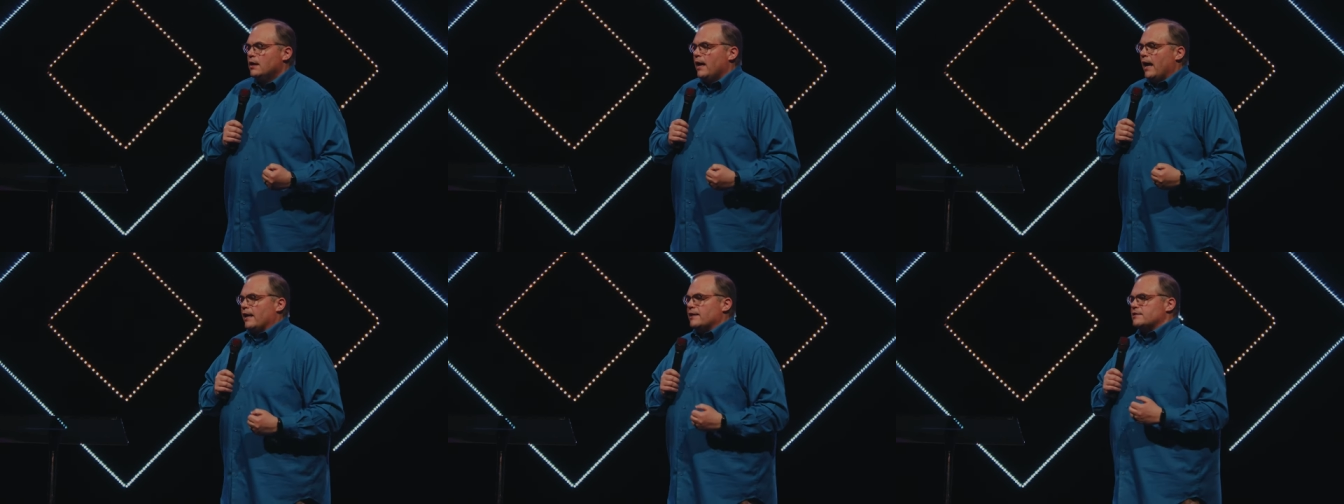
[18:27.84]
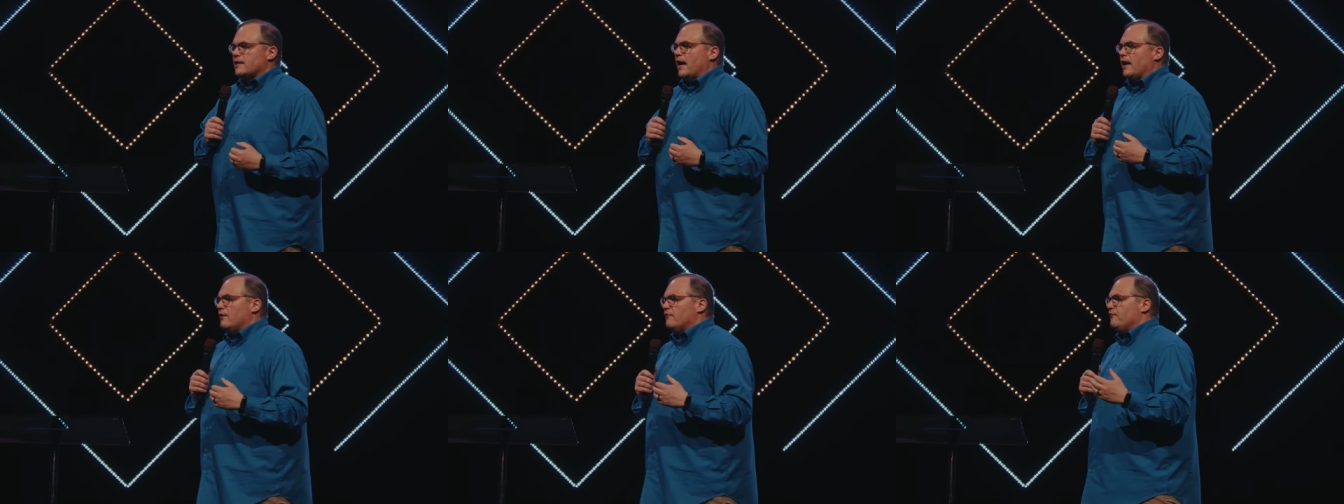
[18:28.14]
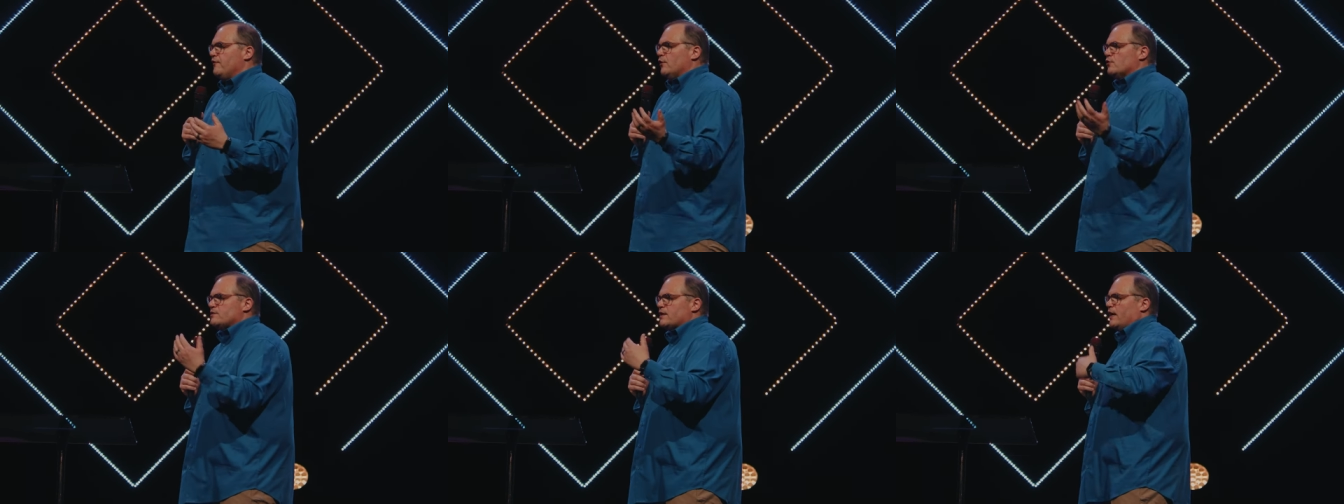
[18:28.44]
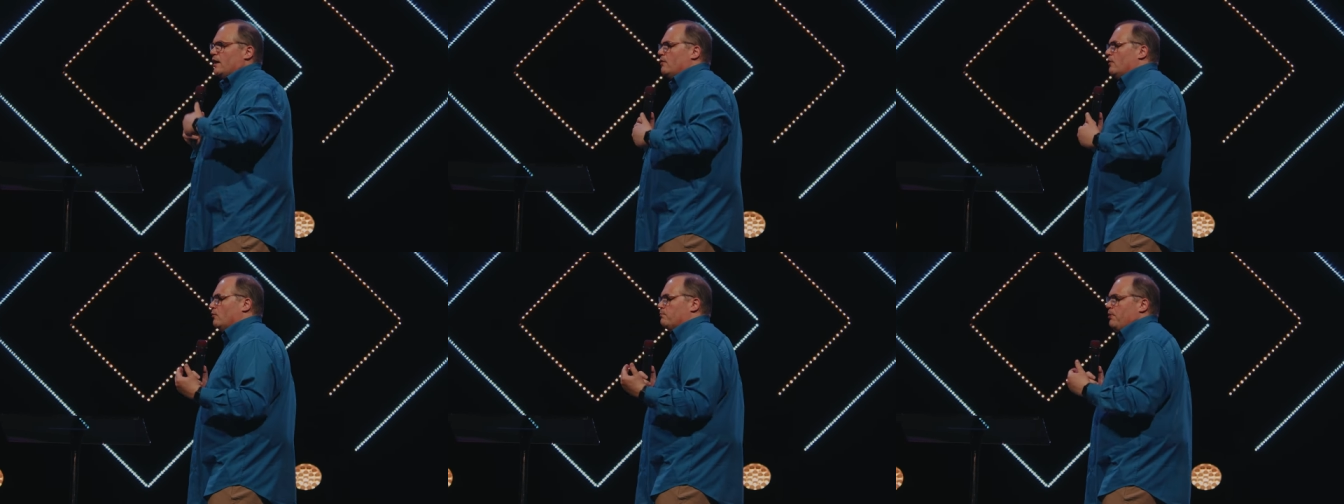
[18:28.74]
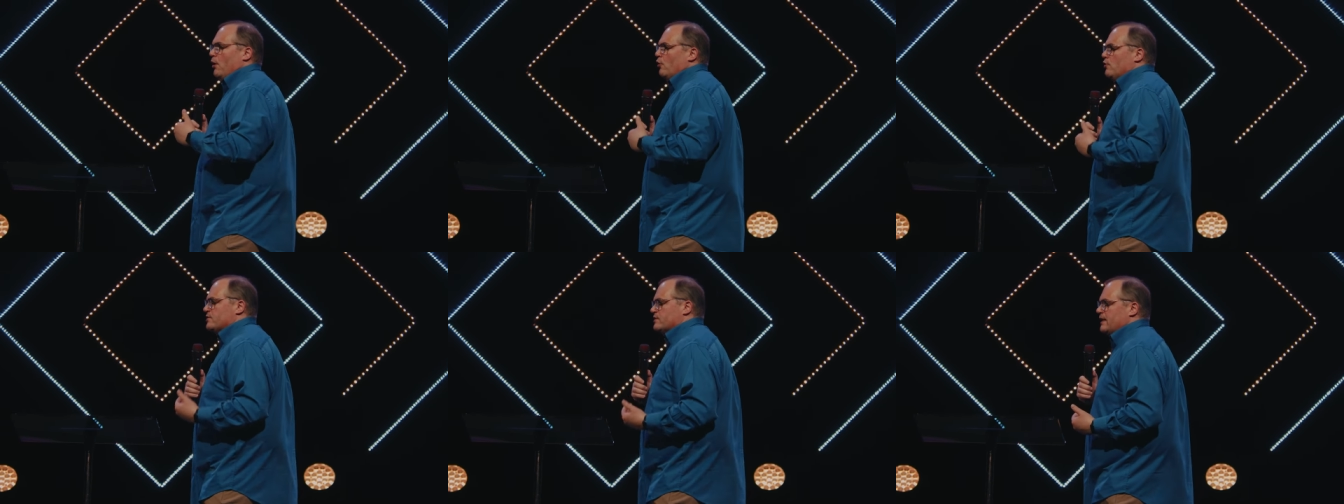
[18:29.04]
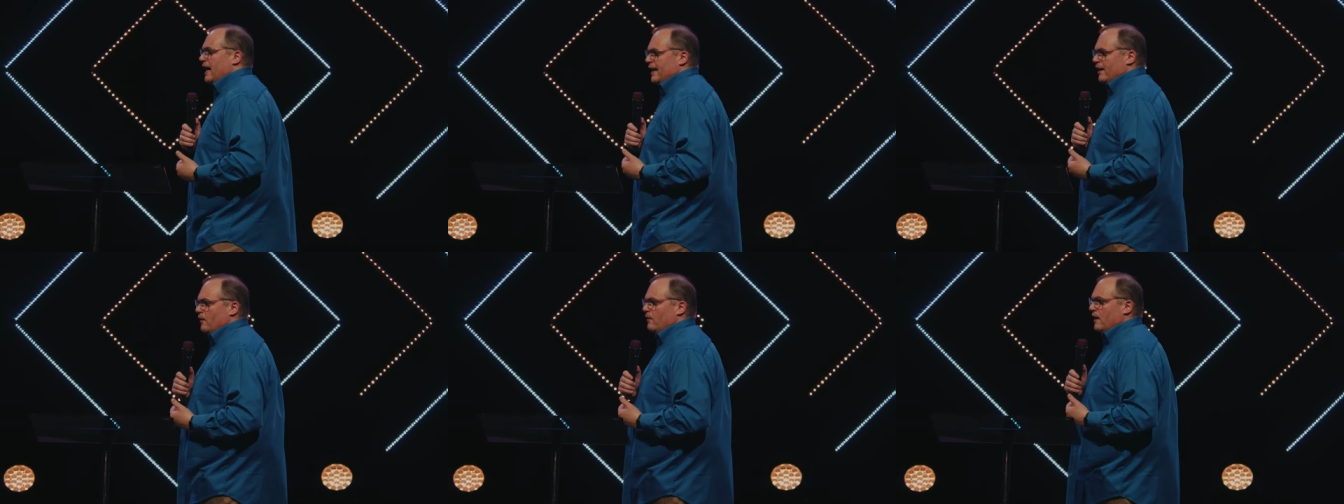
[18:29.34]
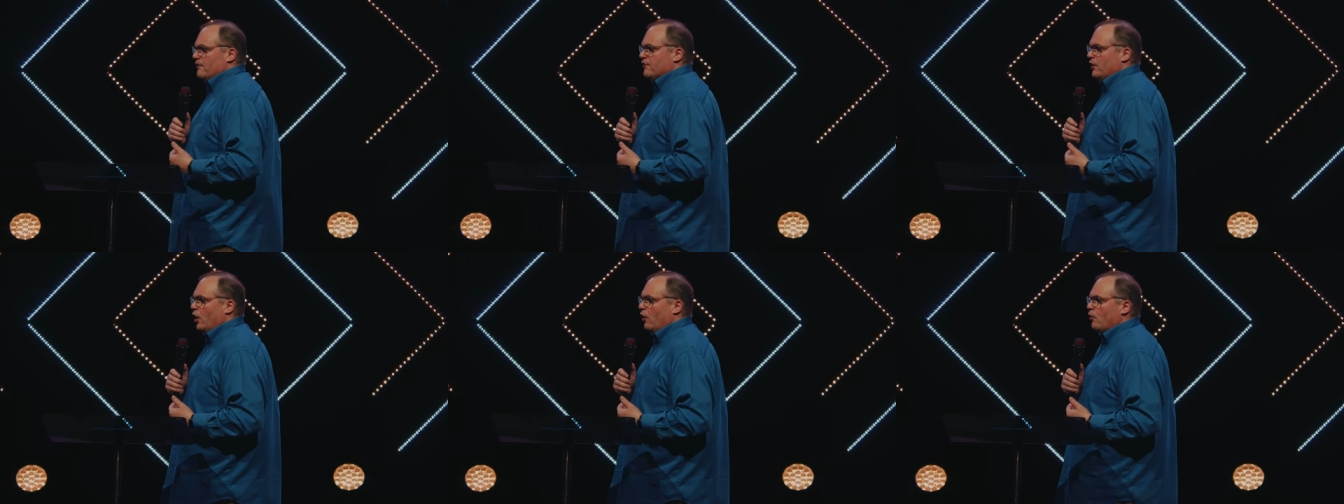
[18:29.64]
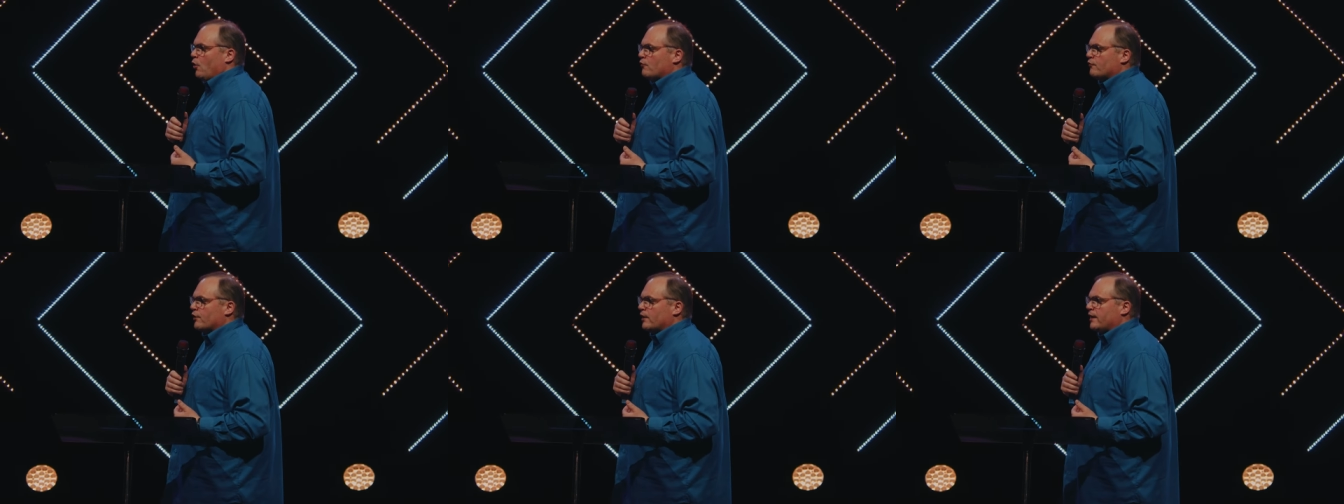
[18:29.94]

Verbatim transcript: And it kind of feels like a little post 9 11 all over